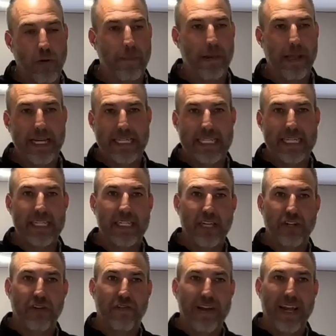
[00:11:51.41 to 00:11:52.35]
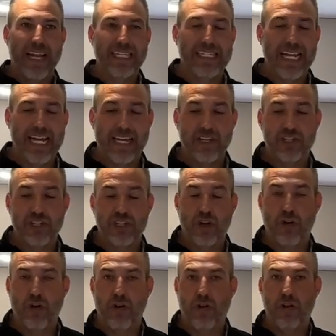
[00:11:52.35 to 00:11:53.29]
places and your van's not as
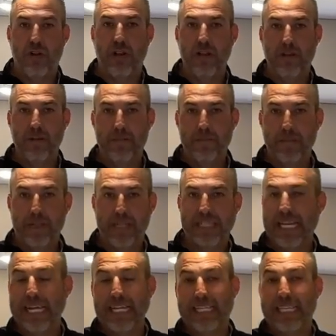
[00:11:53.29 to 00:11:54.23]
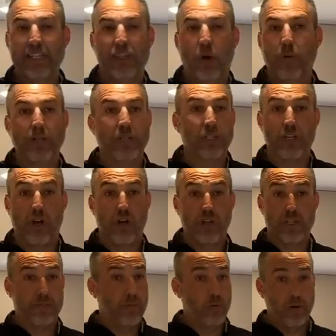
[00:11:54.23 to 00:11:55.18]
tall because AC is always the
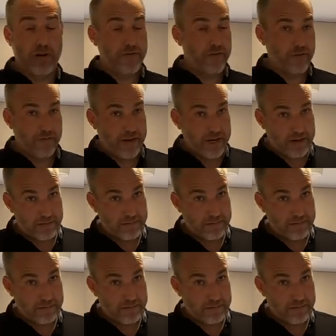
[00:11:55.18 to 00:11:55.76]
tallest point of your van. Yeah,